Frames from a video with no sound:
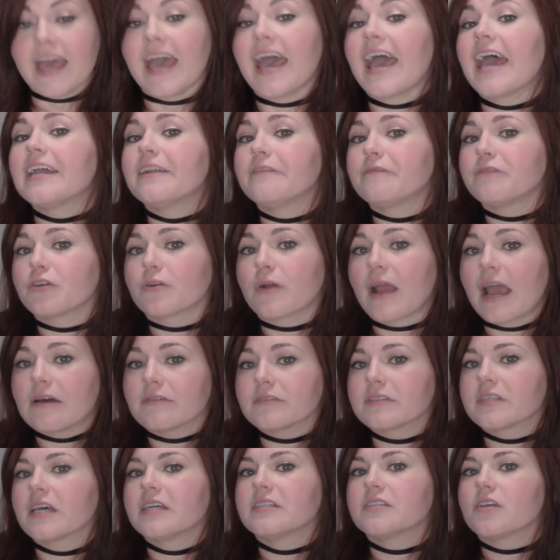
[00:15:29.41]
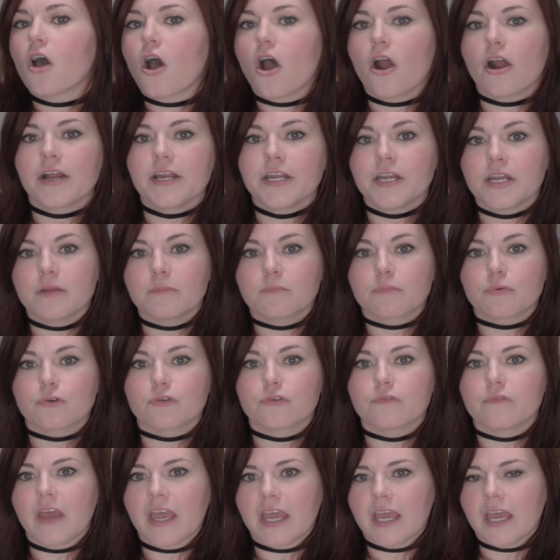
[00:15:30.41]
And if your outsides aren't
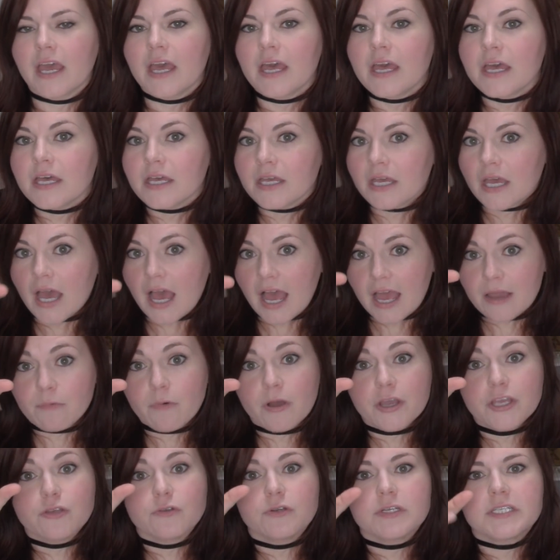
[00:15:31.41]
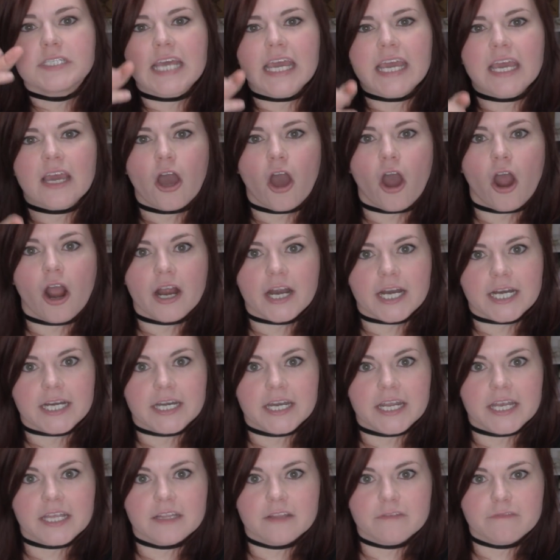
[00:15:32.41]
improving, I want you to take heart
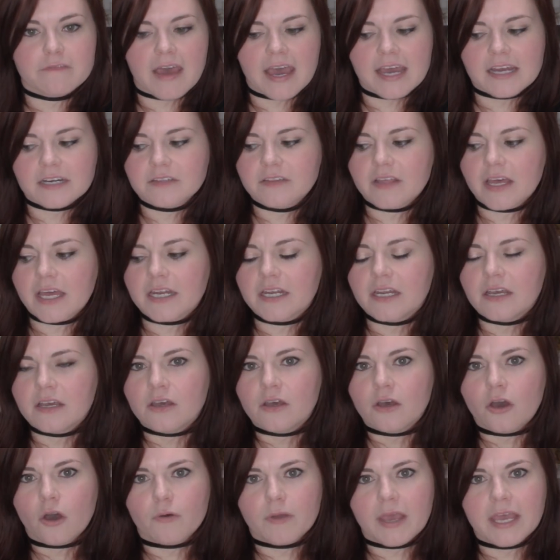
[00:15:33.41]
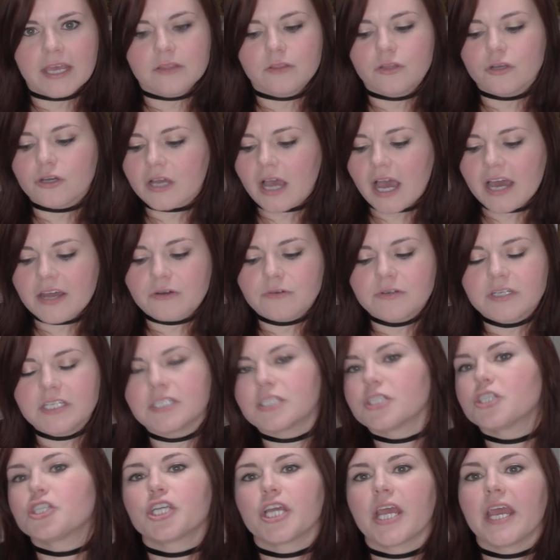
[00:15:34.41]
in the fact that, okay, look, I don't need
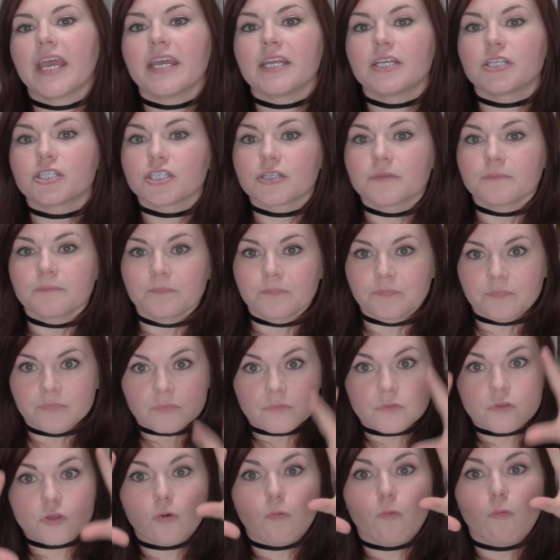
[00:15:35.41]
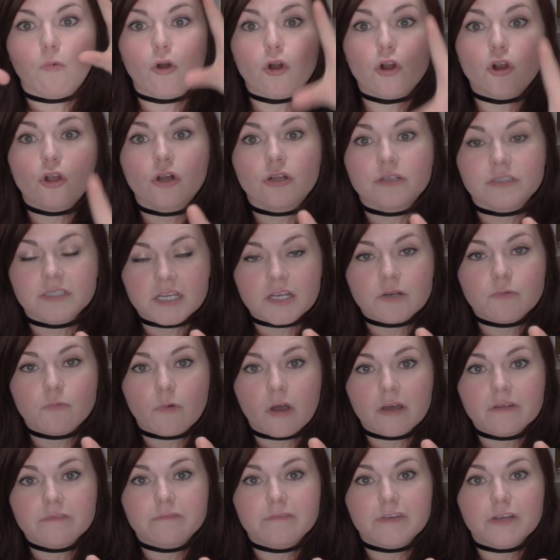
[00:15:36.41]
to change the world in
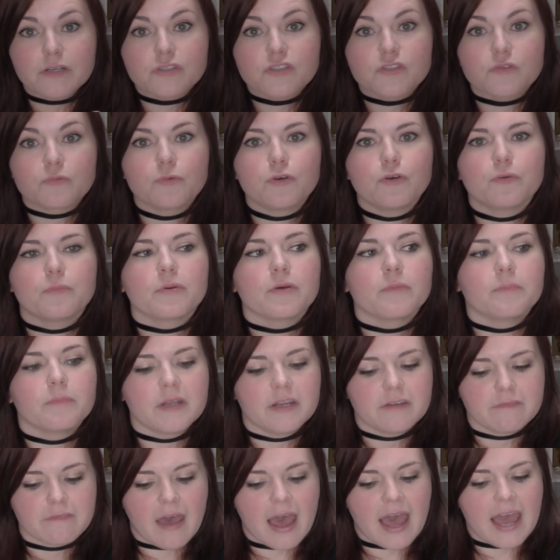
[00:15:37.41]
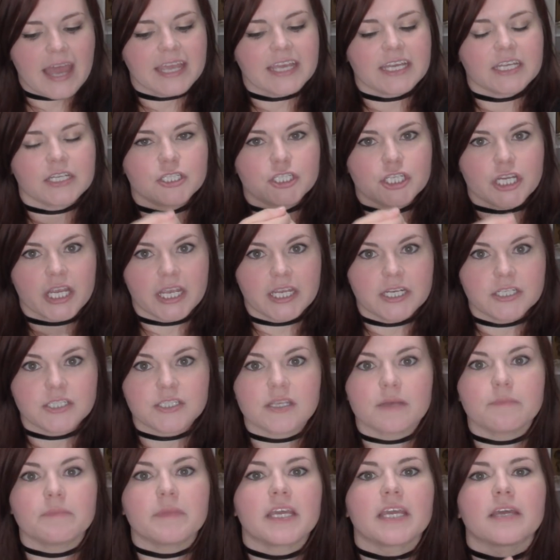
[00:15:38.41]
one fell swoop, but if I can change
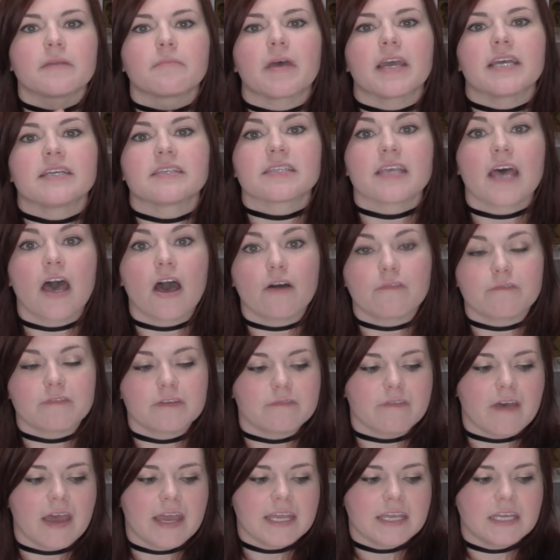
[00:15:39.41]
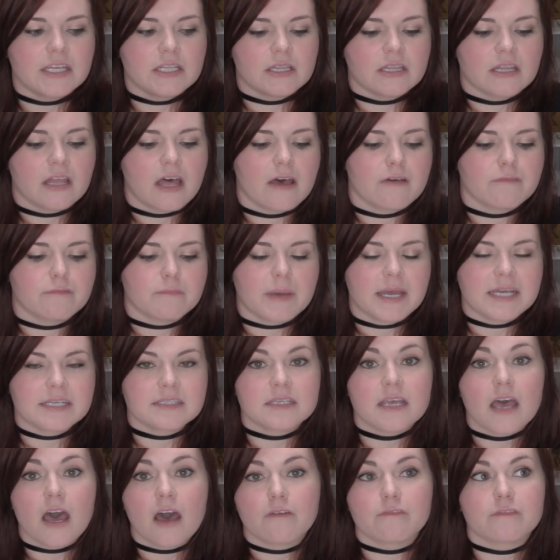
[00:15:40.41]
something in myself, if I can love
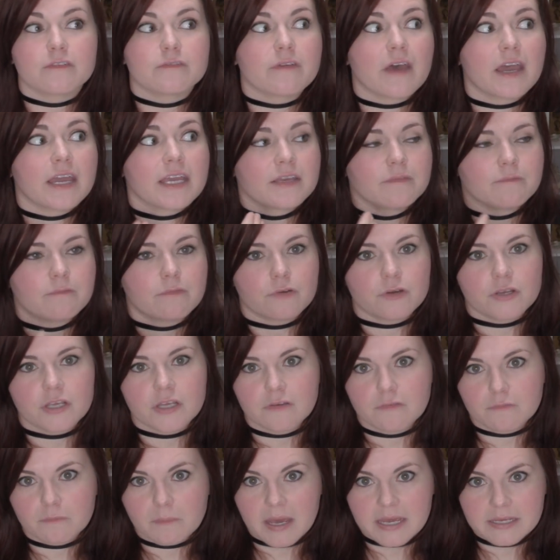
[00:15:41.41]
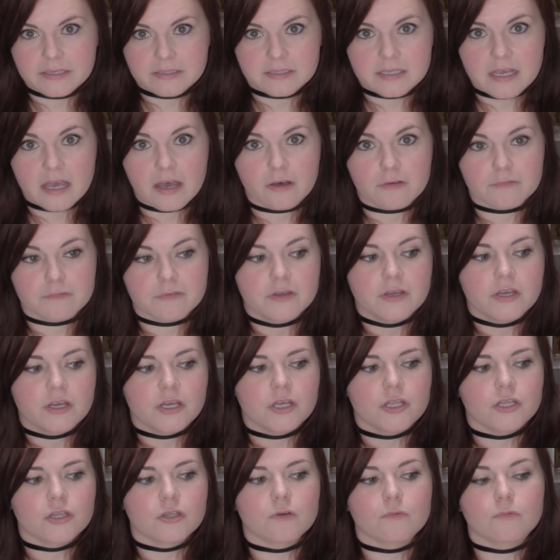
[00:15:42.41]
myself, if I can forgive myself,
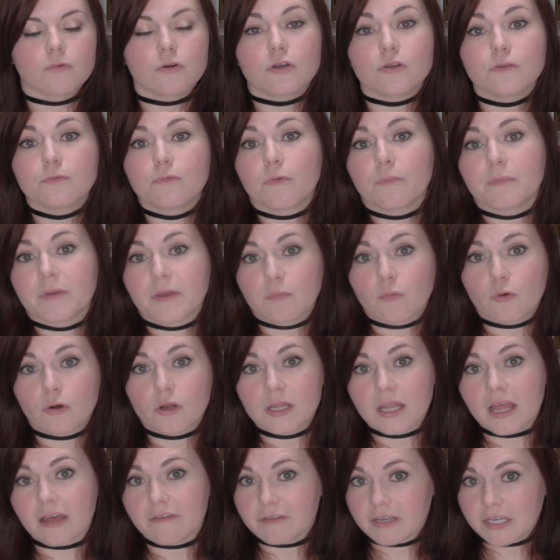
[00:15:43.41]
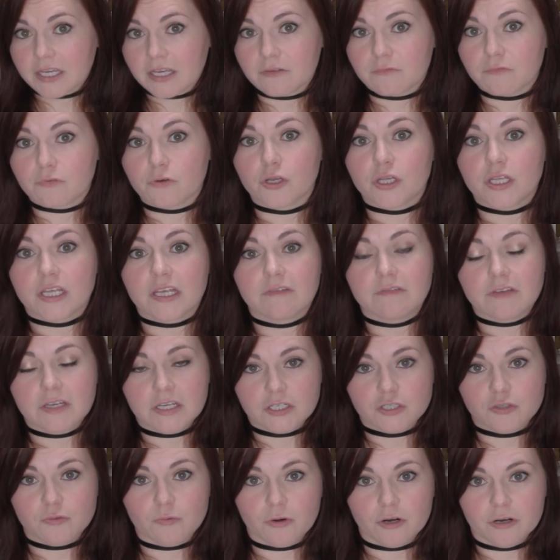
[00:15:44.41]
the world will be more loving and forgiving
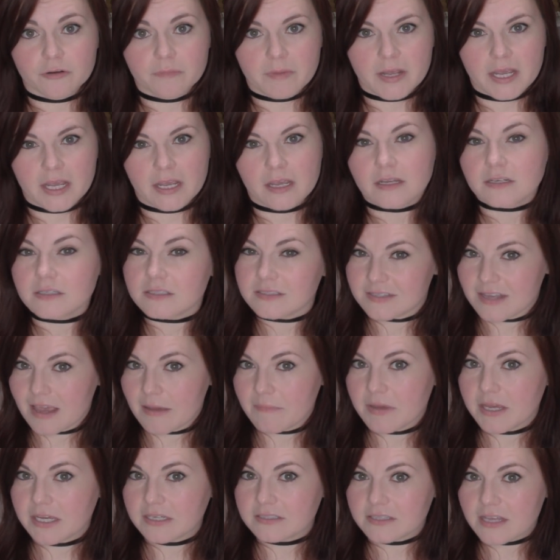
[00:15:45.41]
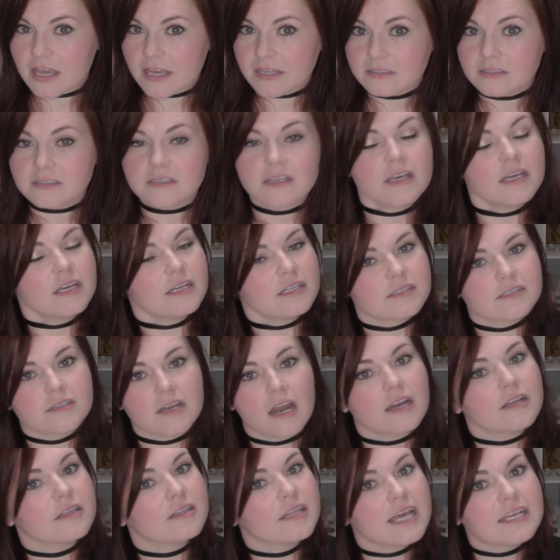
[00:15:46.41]
toward me. Does that make sense? It's
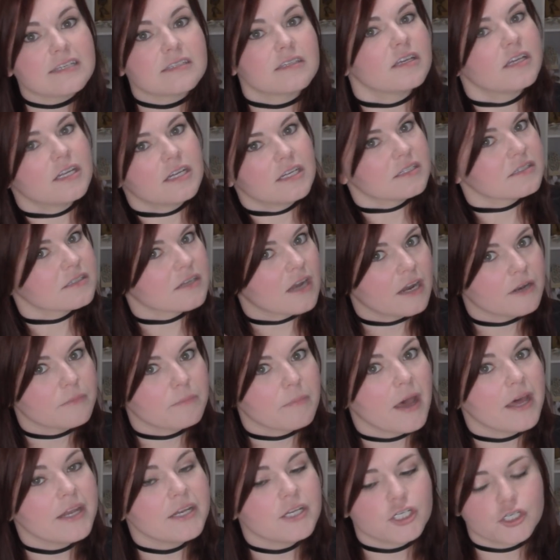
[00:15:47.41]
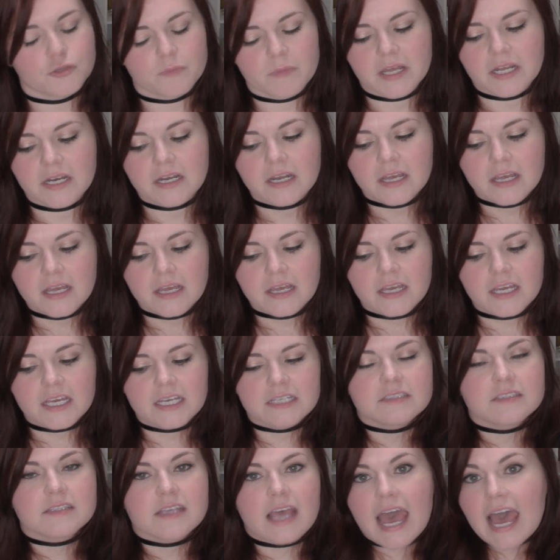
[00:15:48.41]
not a lesson, it's not a punishment,
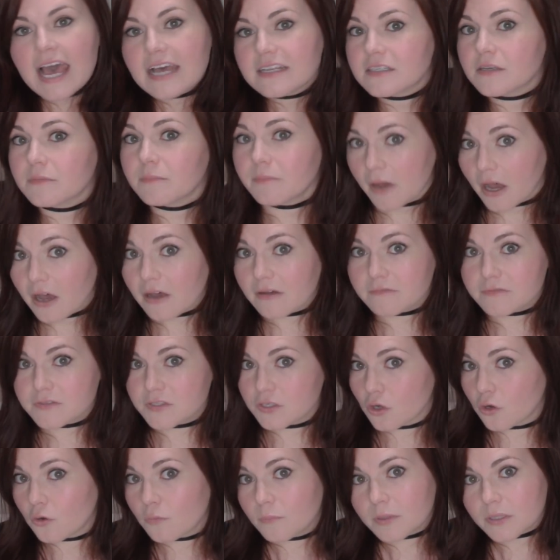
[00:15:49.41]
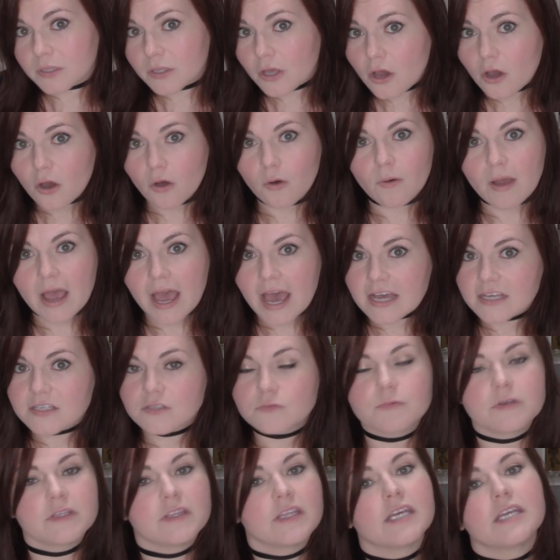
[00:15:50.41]
it's as above, so below, as
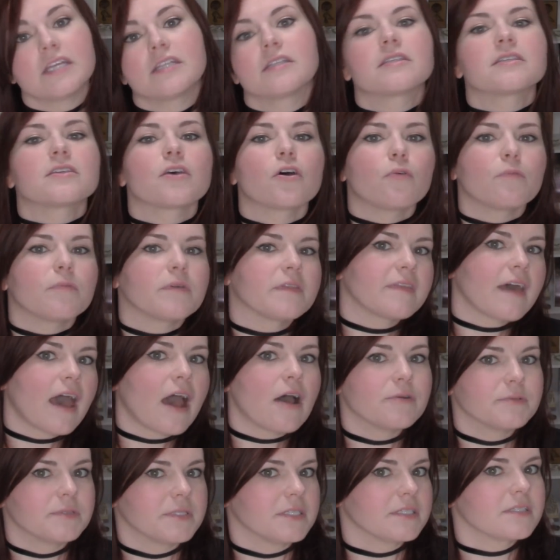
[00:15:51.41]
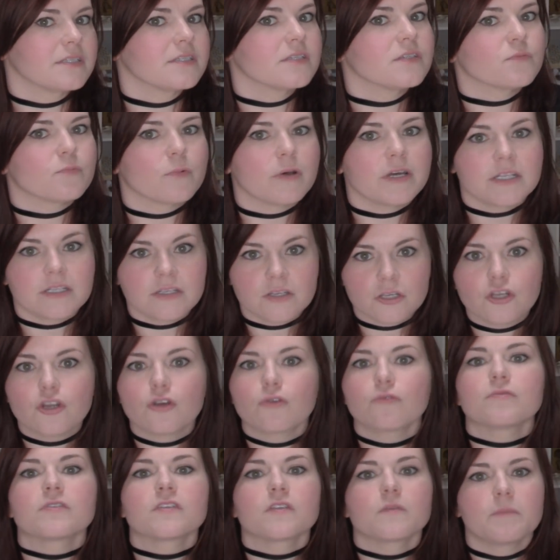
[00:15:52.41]
within, so without. This is what, you
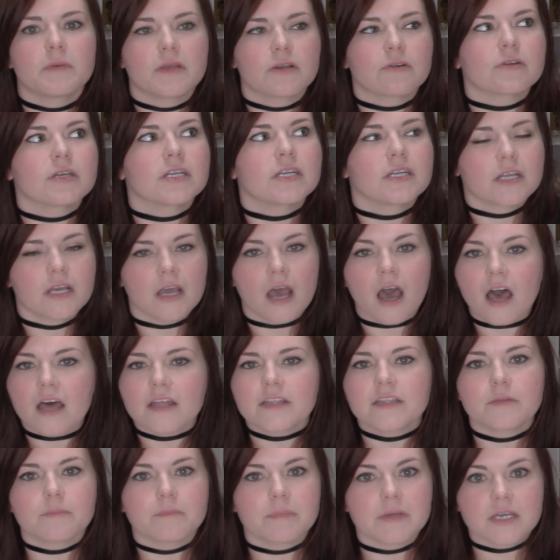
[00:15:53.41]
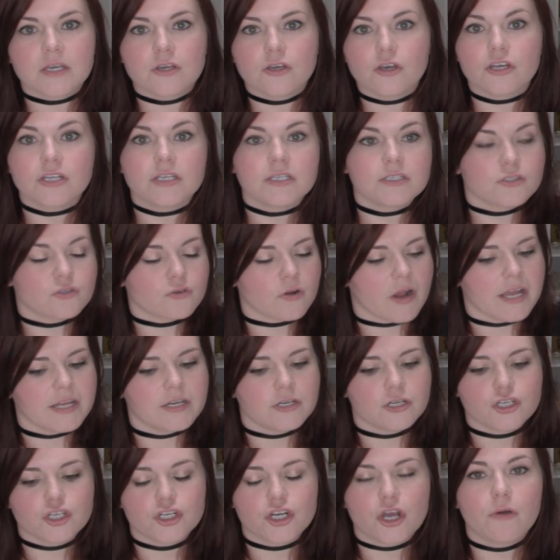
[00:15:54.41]
know, Spirit, God, the big good is trying
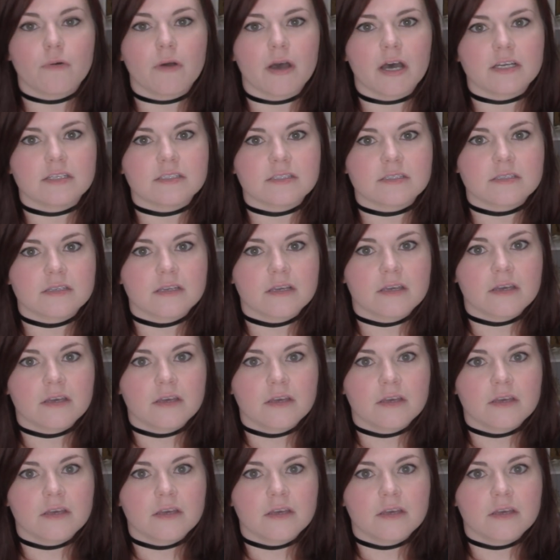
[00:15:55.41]
to show us.